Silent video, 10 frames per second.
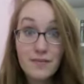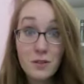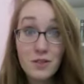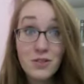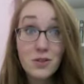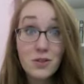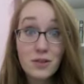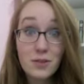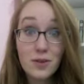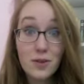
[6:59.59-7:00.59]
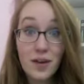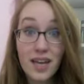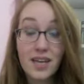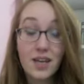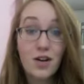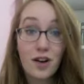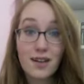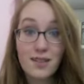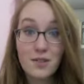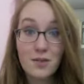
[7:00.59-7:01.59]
was totally blown away, cried a little